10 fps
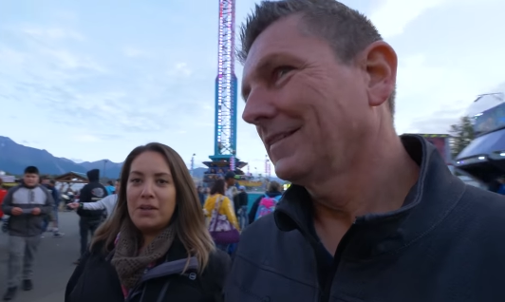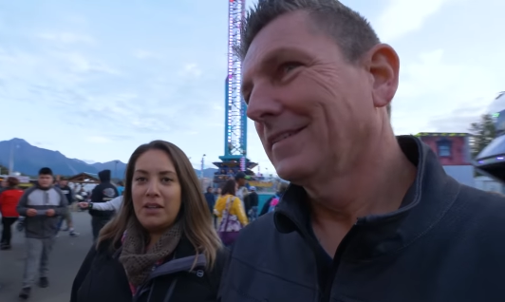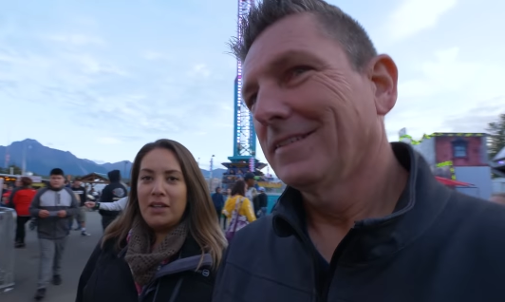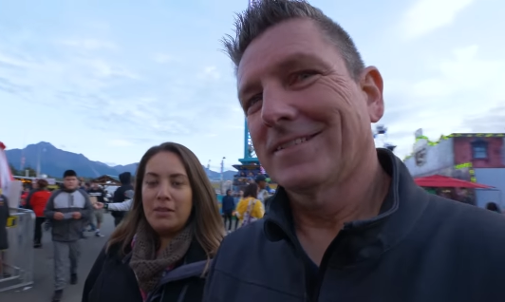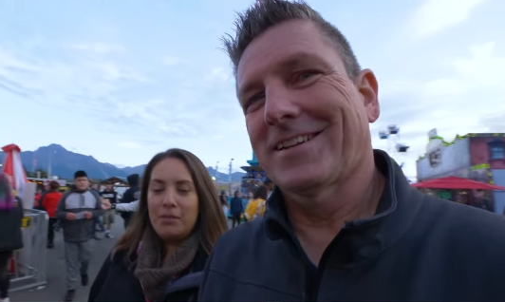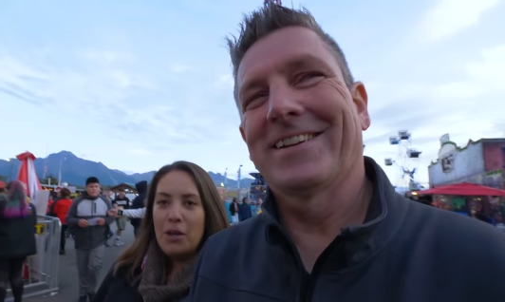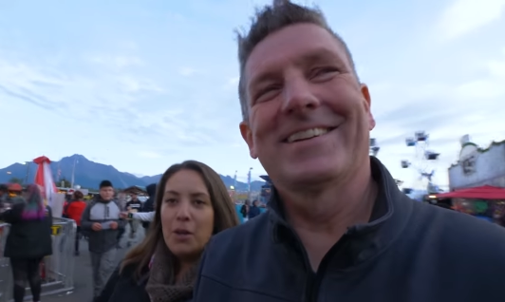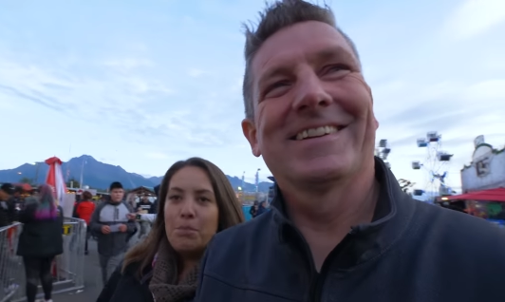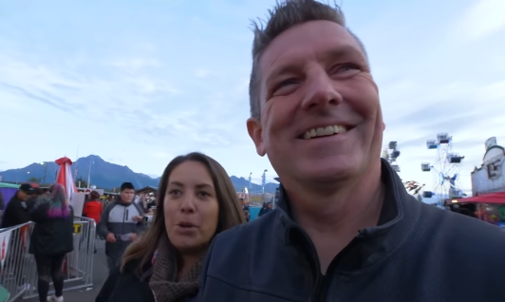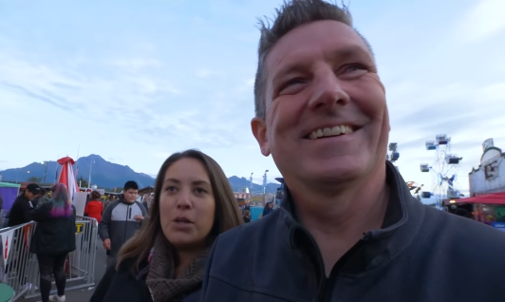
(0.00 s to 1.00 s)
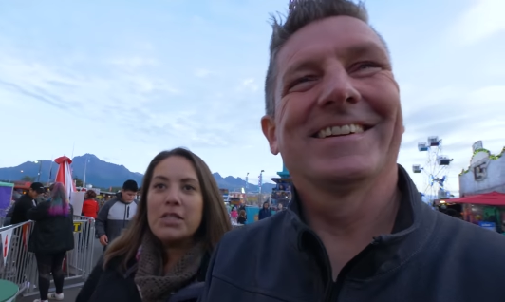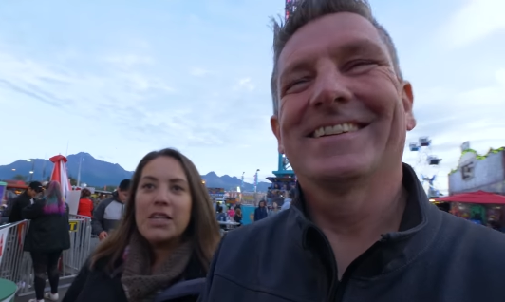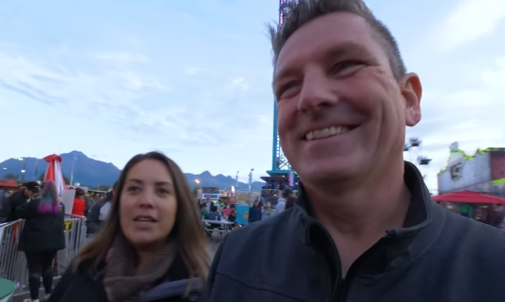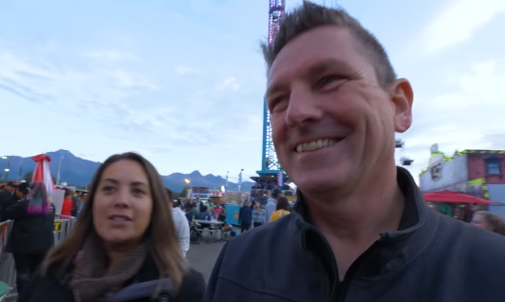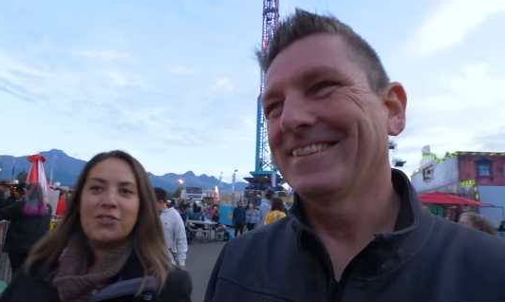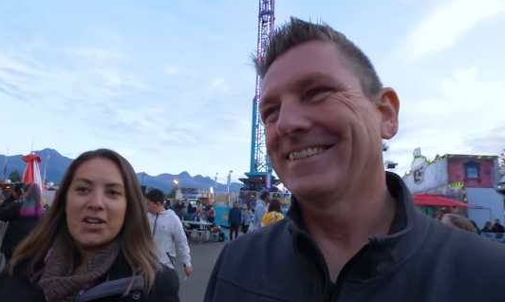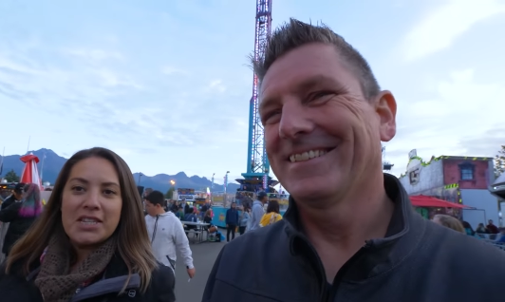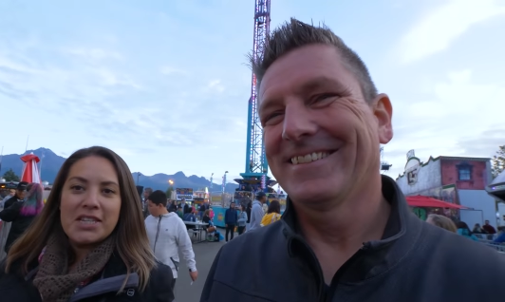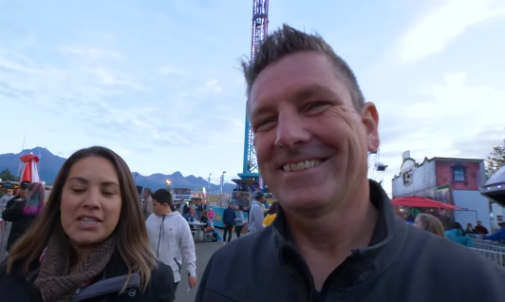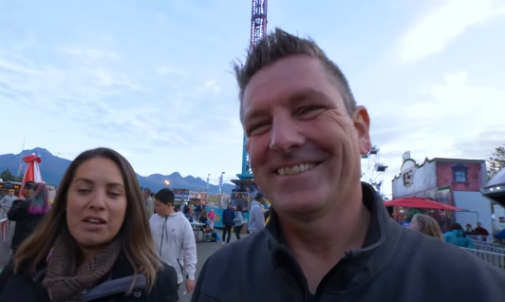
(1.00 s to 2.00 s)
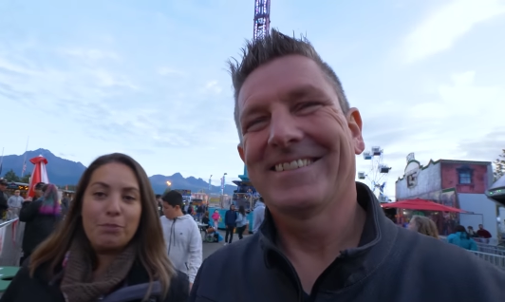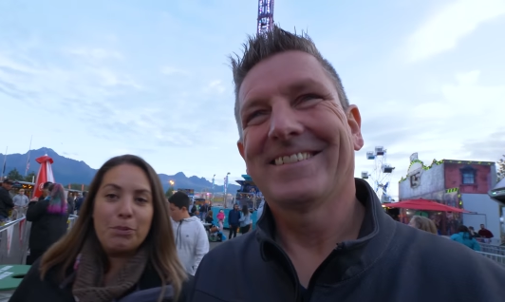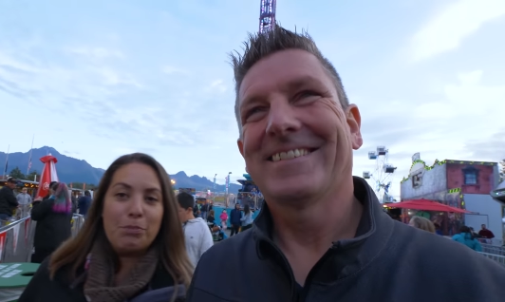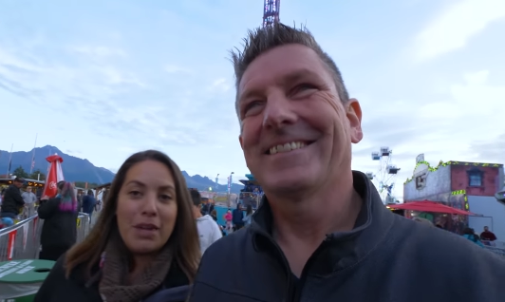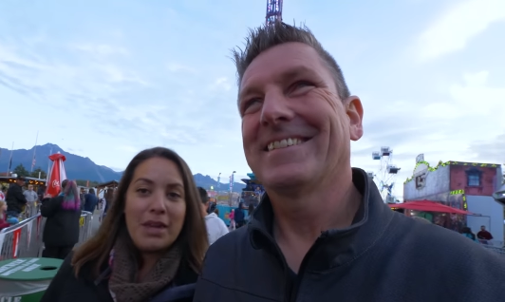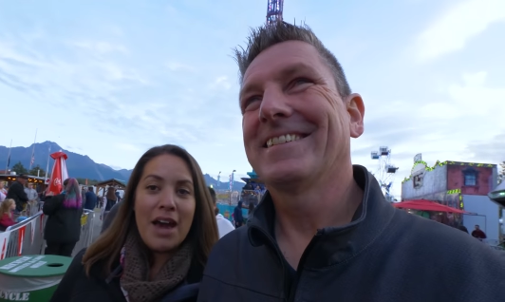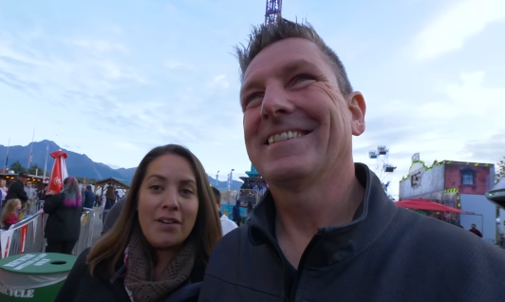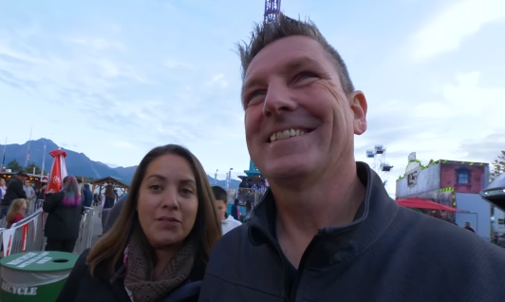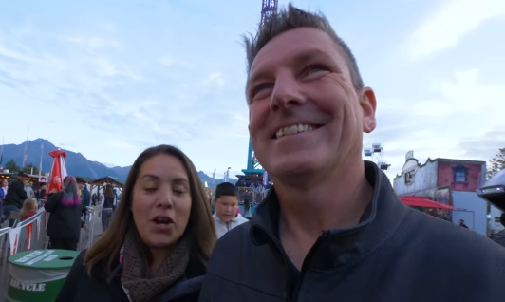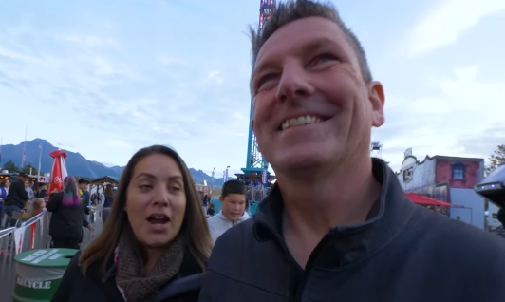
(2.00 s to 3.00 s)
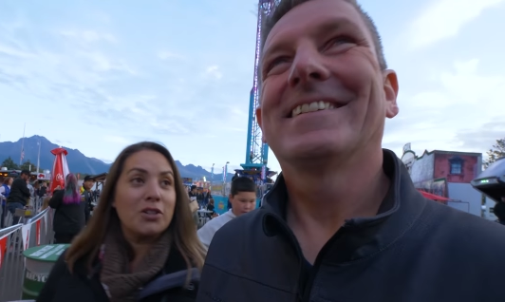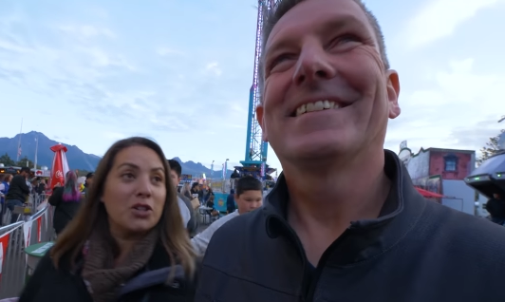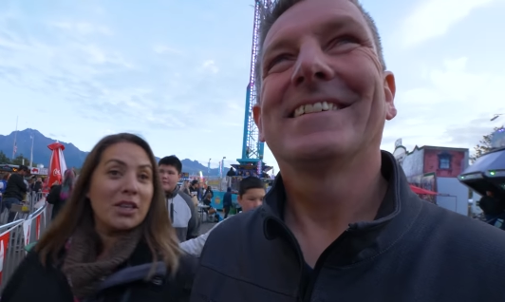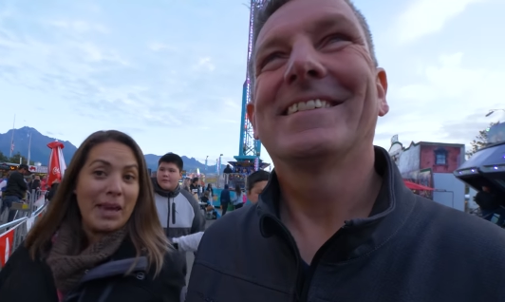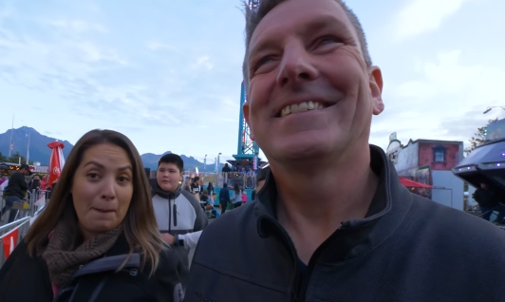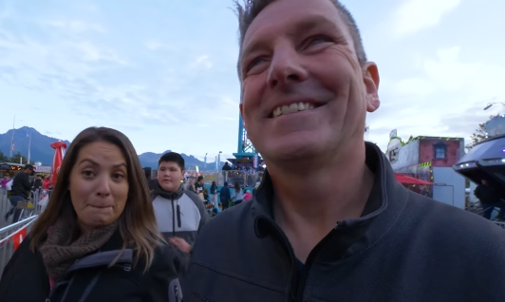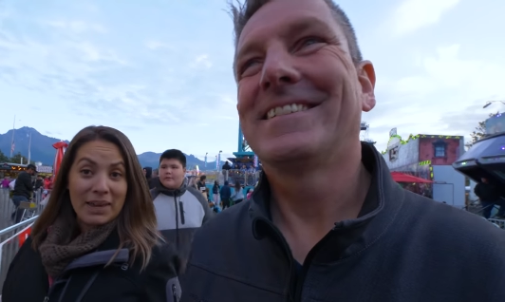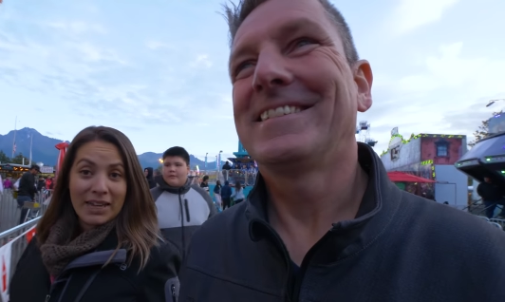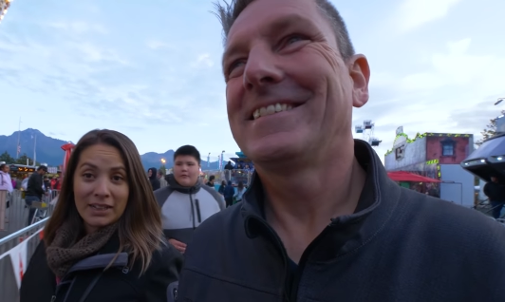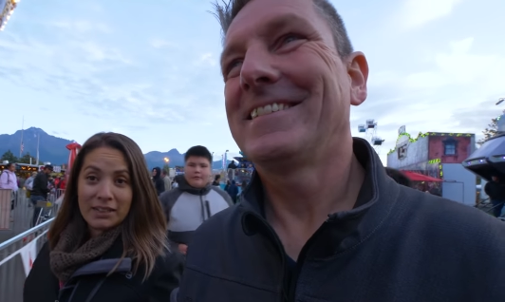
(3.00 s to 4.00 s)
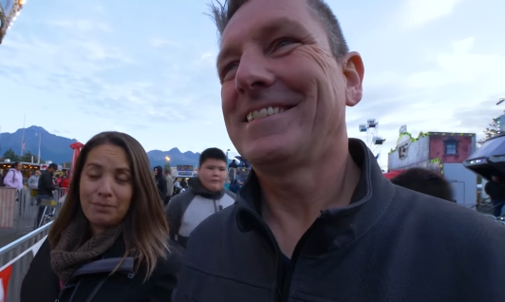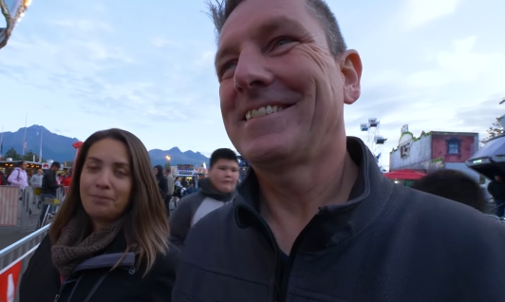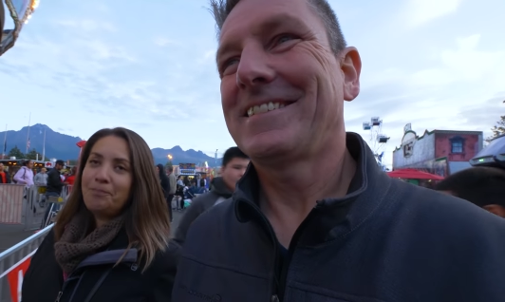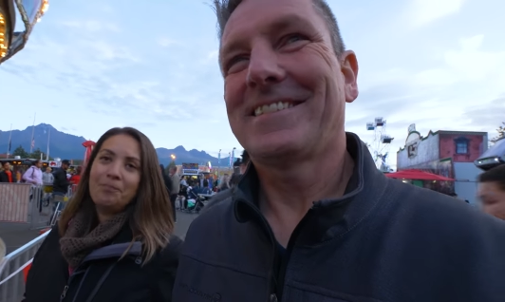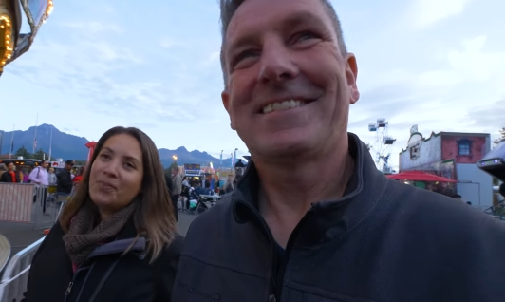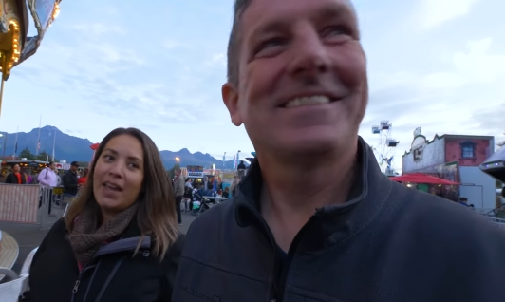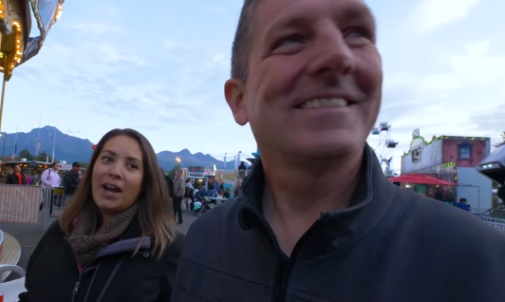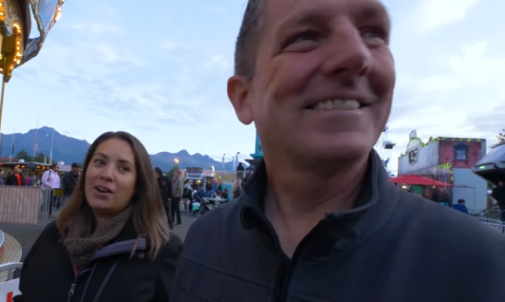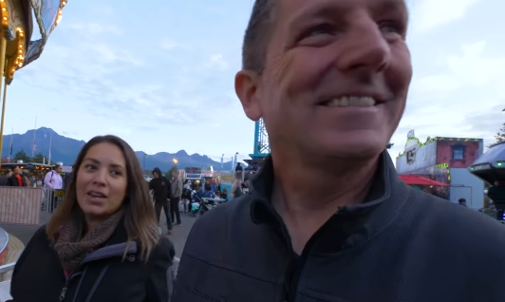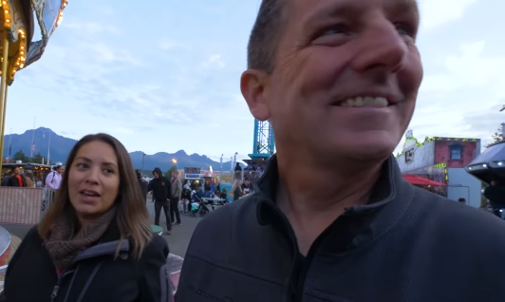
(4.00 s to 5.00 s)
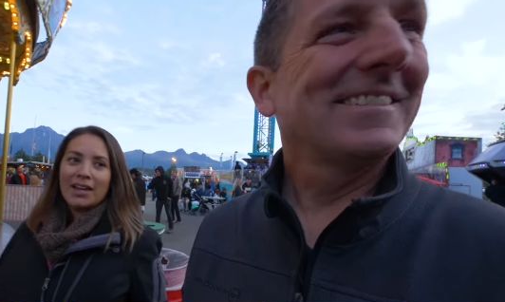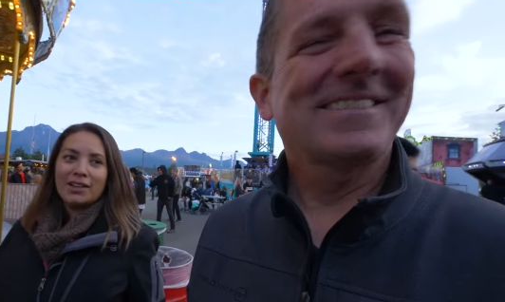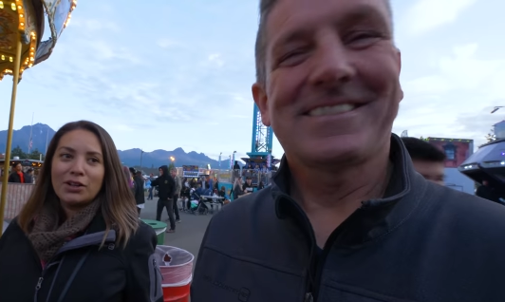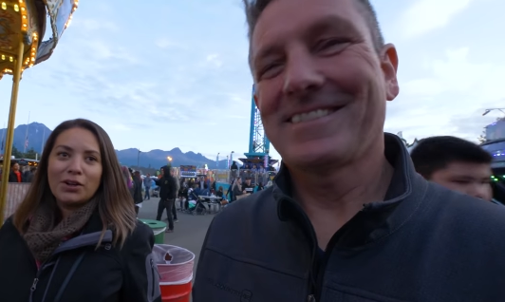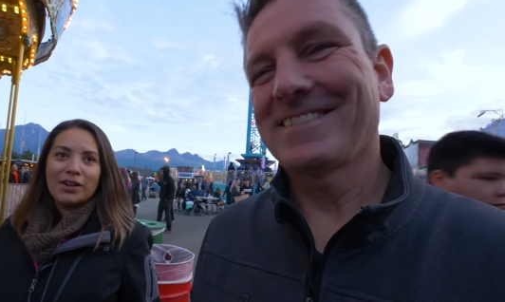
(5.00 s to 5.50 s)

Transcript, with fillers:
Speaker 1: speed. Cold like crazy stuff, but me, after actually a meal, I do think I can